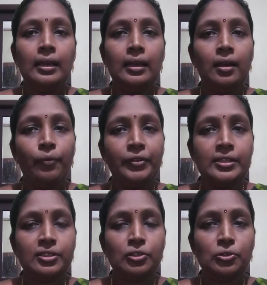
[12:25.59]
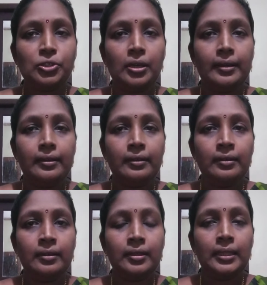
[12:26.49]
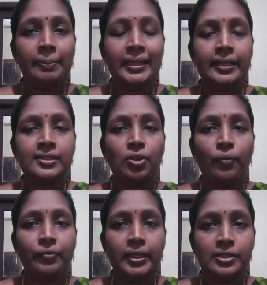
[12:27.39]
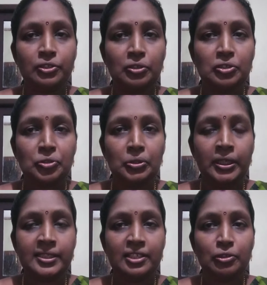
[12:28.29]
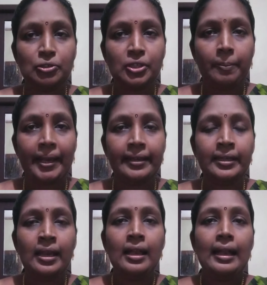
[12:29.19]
of the meanings of institutional planning